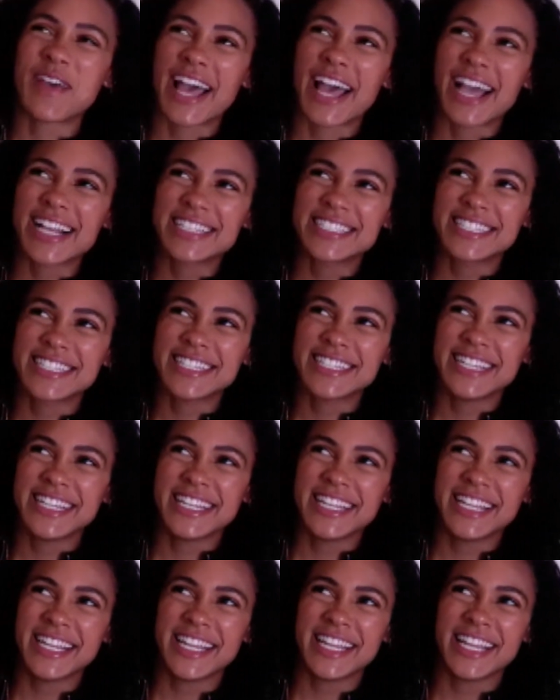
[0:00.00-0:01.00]

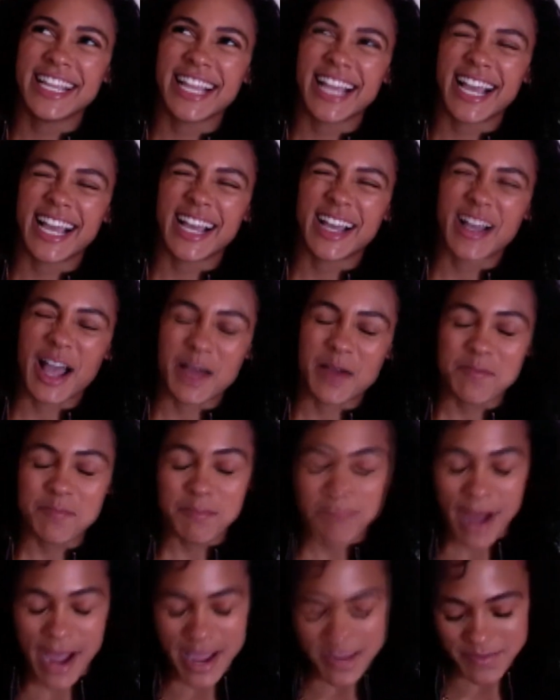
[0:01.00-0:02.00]
actually I
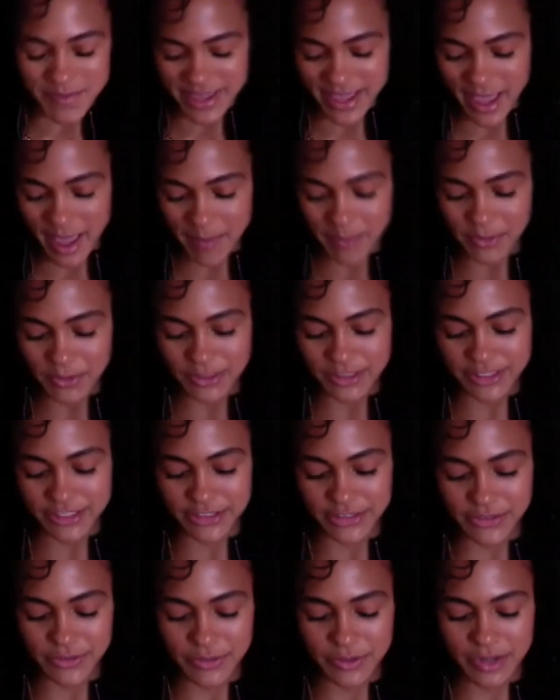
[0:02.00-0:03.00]
might be able
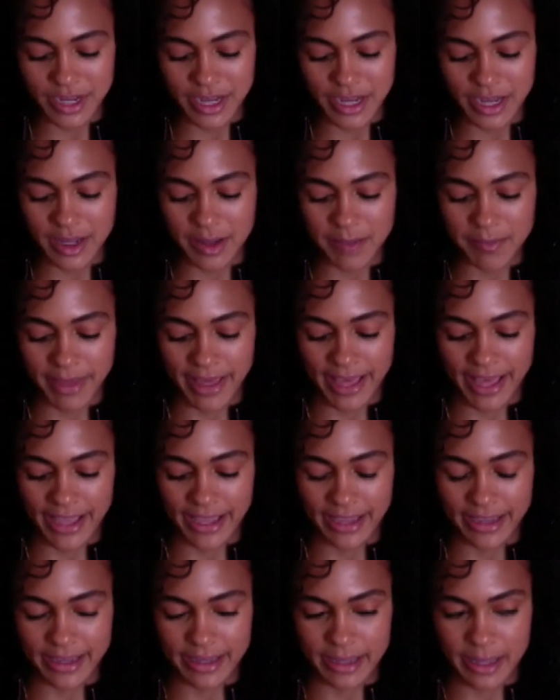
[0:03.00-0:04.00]
to come
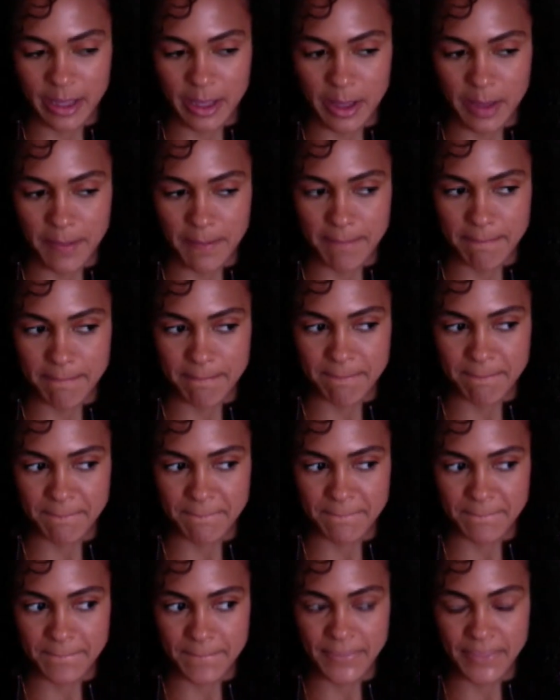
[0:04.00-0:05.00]
back
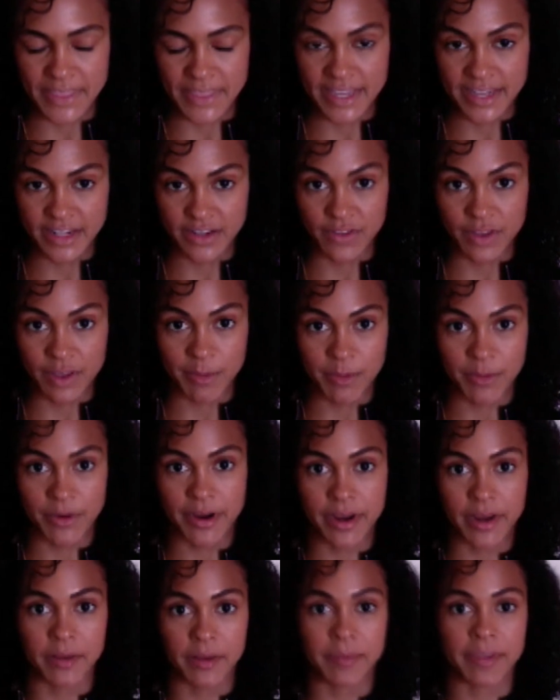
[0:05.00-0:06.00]
the end of
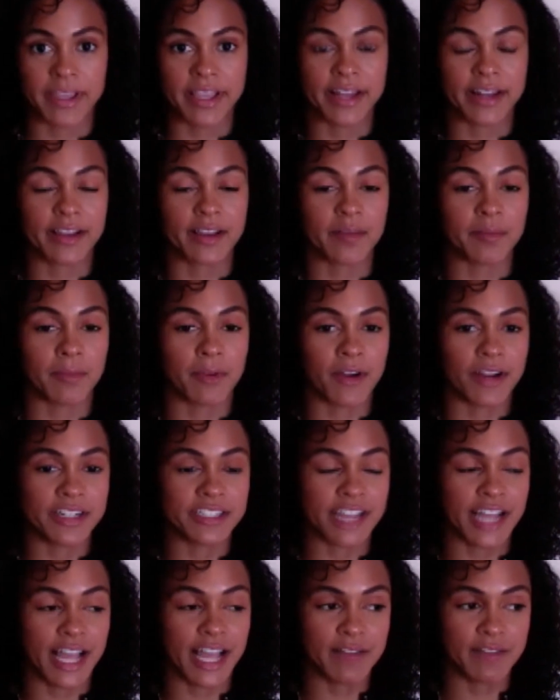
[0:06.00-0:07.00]
February, beginning of March.
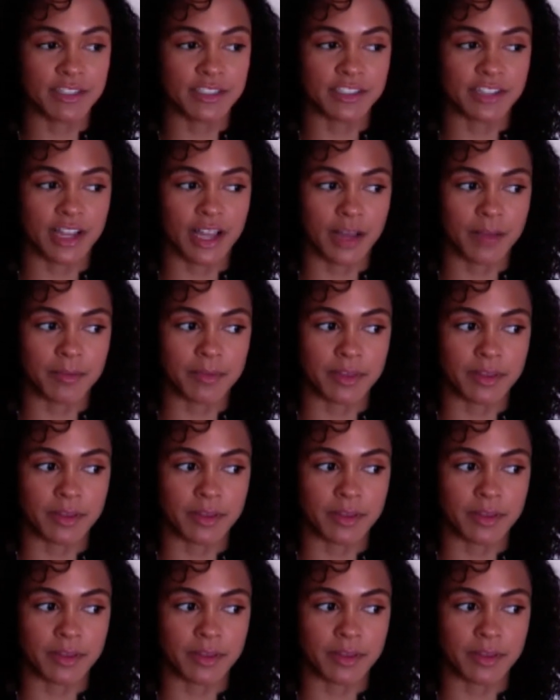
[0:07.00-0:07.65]
I have a job in